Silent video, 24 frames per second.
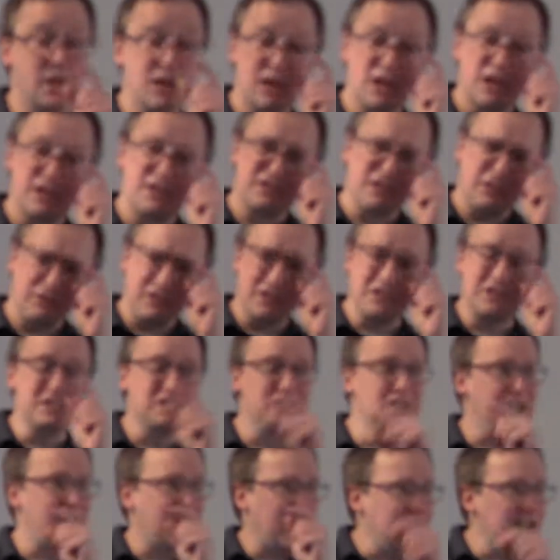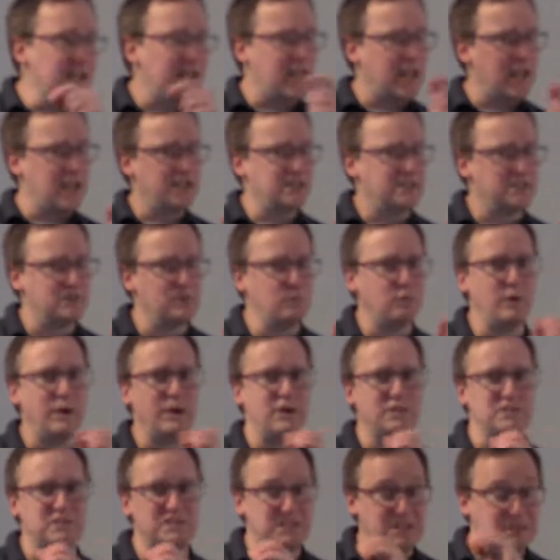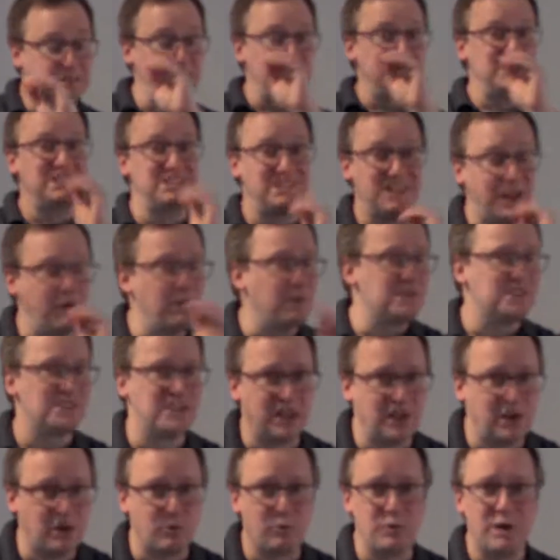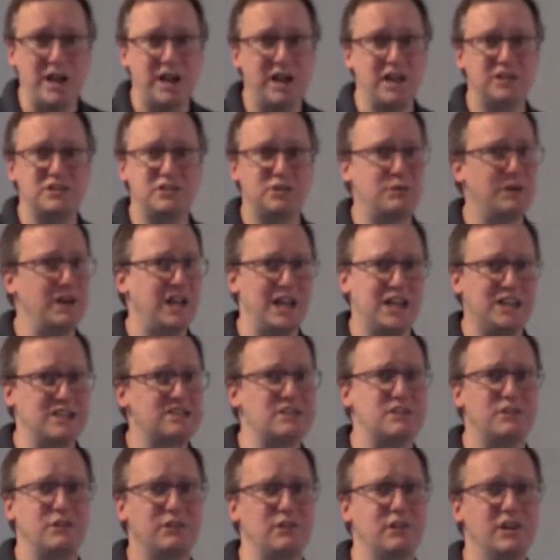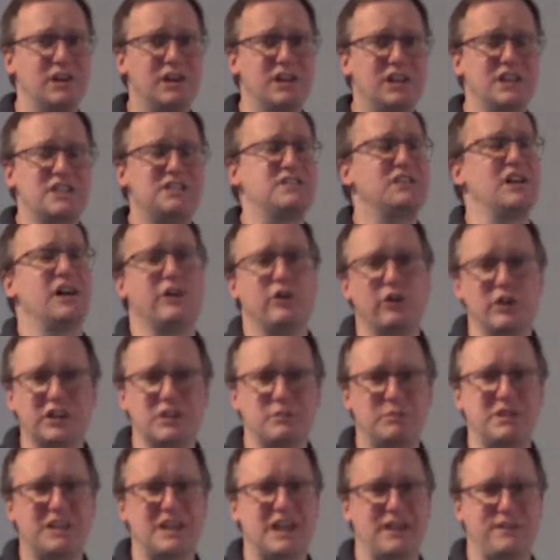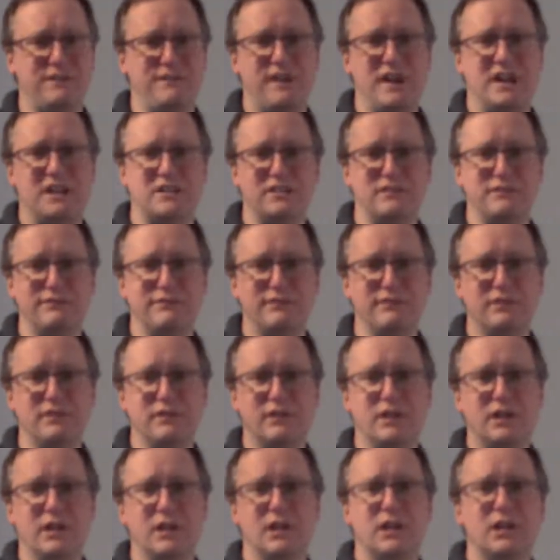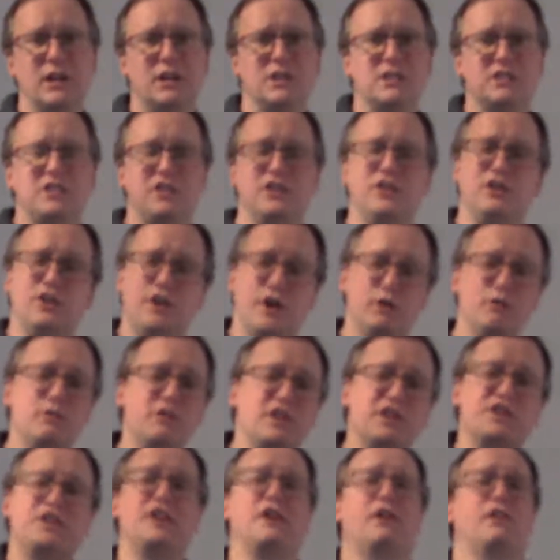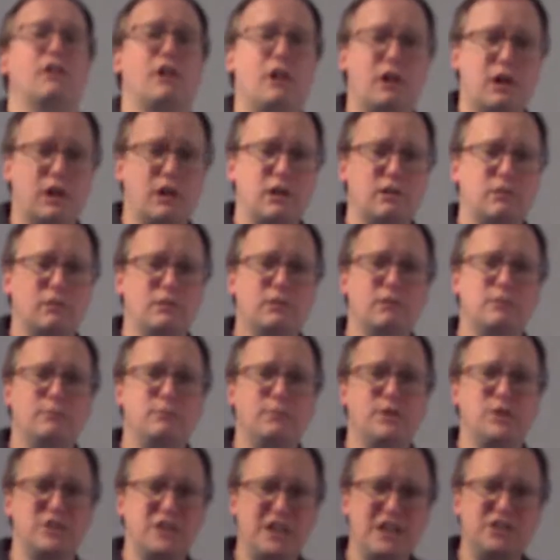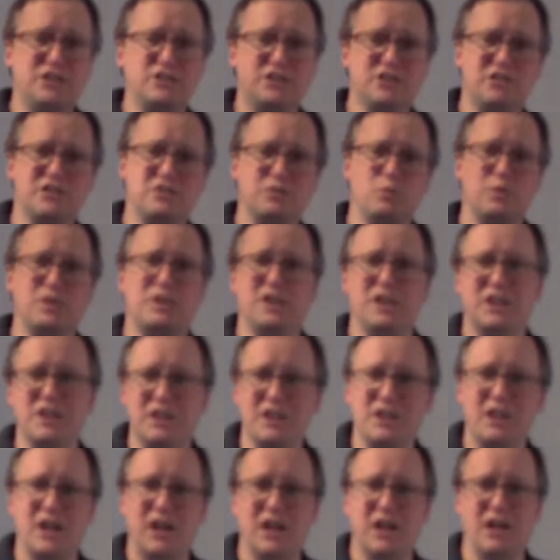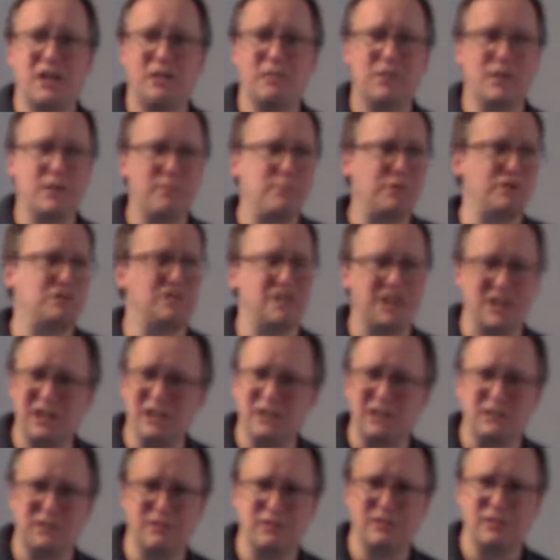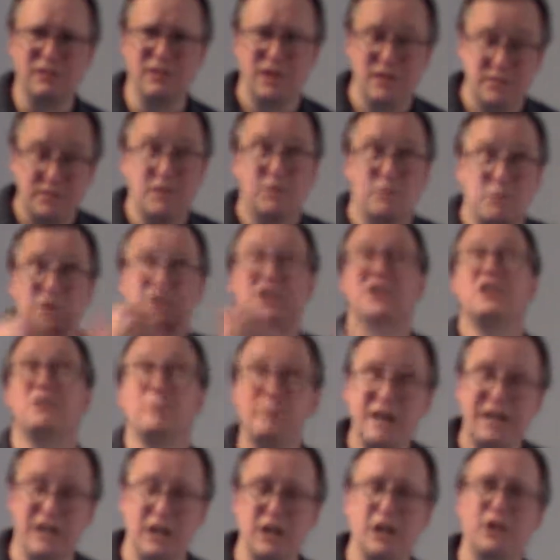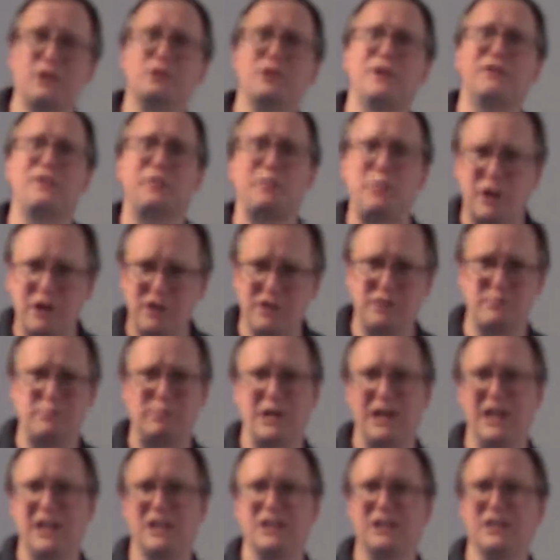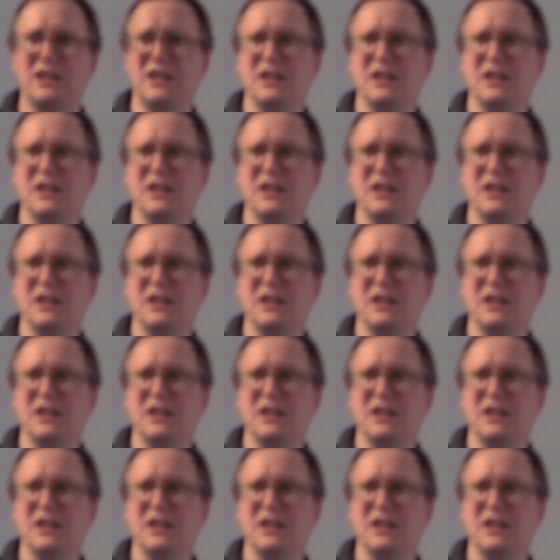So this is again a case where simply sequencing your way to an answer is not going to be that effective. To know that there are mutations within within the mitochondria of a part of the brain